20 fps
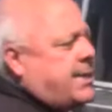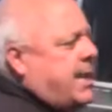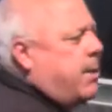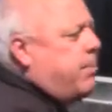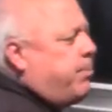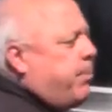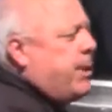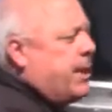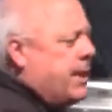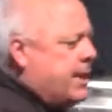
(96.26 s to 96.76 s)

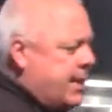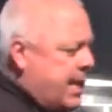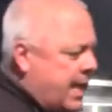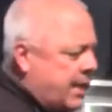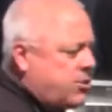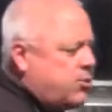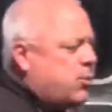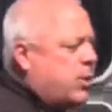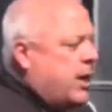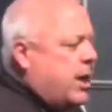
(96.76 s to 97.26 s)
dumping in.
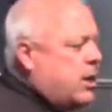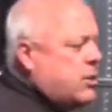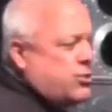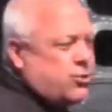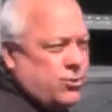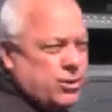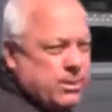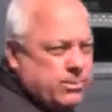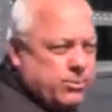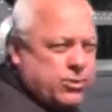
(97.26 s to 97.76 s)
That's what
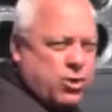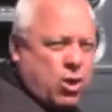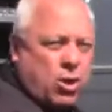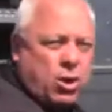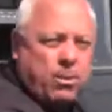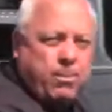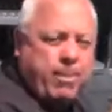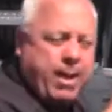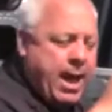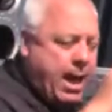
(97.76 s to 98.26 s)
Airstream's all
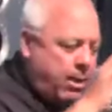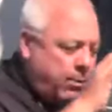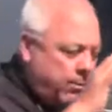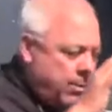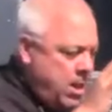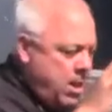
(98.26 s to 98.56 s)
about.